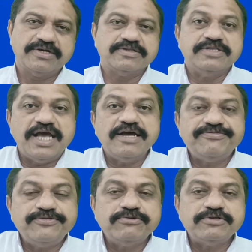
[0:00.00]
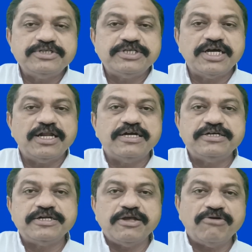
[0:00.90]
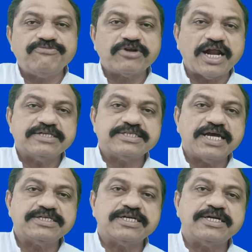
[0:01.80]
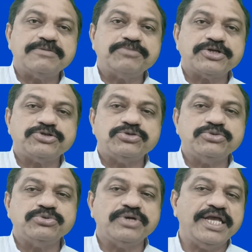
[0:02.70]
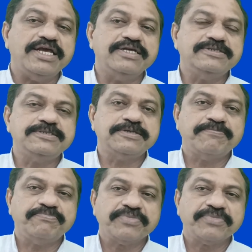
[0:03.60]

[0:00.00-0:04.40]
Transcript: Therefore, journal entry of transaction number 2 is